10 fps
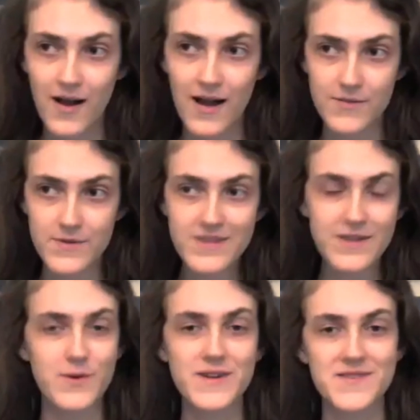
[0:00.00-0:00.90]
I
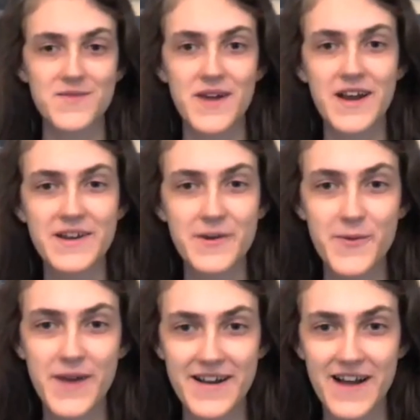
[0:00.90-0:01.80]
really wasn't very
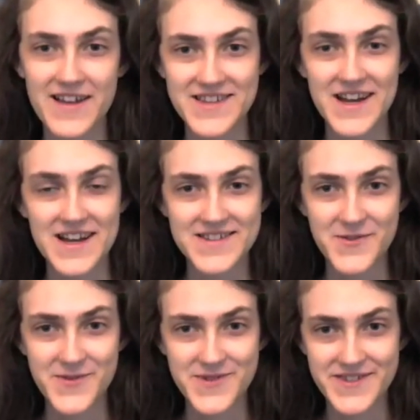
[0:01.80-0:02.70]
aware as a high
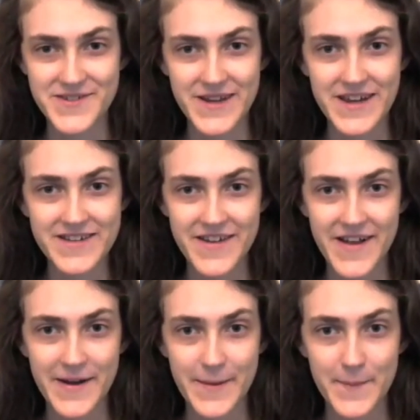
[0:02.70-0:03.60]
school student.
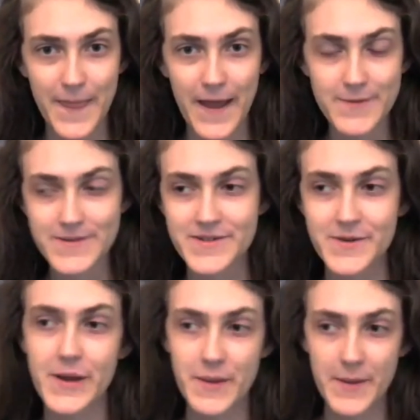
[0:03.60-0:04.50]
I was just
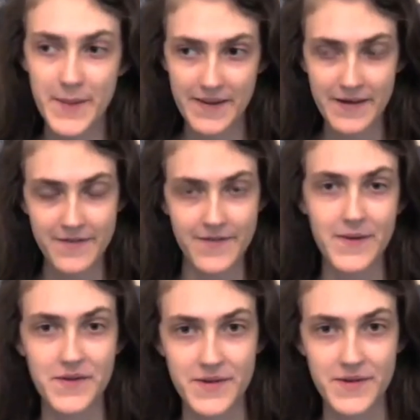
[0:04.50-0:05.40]
going about my life
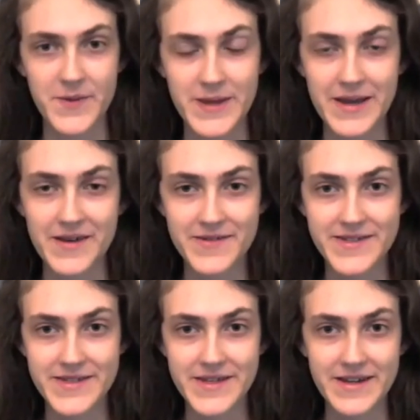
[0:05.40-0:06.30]
like everybody
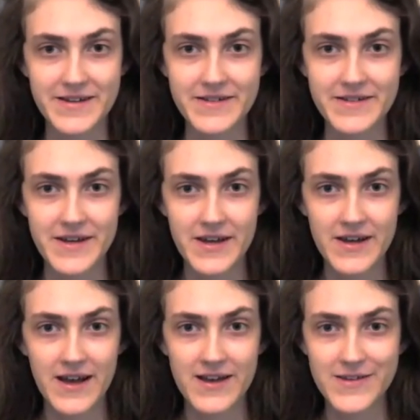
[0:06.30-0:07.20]
else, and
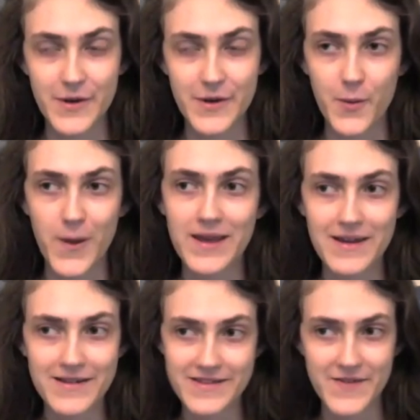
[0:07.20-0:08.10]

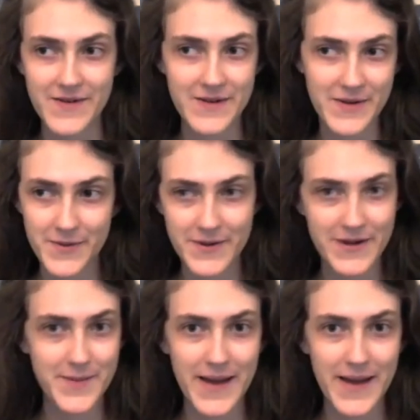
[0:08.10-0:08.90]
weighing different career